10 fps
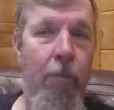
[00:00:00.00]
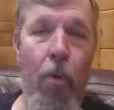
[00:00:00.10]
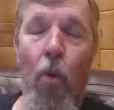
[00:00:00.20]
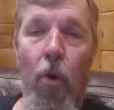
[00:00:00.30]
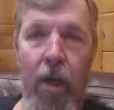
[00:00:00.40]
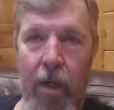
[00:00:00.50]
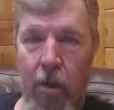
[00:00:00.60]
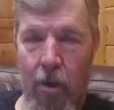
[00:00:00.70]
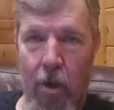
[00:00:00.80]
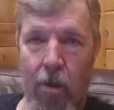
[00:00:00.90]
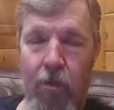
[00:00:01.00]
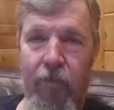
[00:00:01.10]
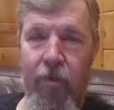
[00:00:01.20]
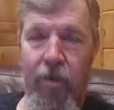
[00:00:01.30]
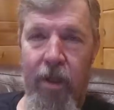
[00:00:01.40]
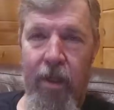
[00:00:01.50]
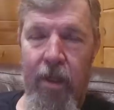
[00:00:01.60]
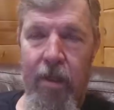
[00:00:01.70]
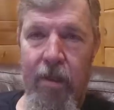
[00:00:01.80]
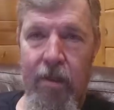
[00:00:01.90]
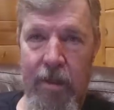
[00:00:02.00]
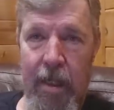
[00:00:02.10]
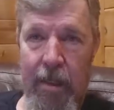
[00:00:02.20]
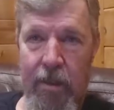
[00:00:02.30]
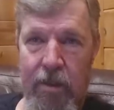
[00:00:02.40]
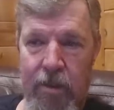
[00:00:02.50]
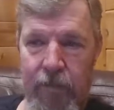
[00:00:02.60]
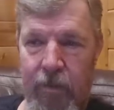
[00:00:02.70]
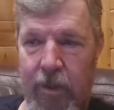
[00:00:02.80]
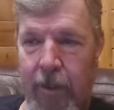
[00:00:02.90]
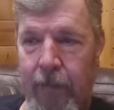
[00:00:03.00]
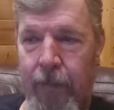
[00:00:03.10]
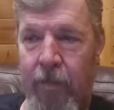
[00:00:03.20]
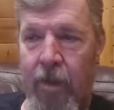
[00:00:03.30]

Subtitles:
pouring all over the states, okay?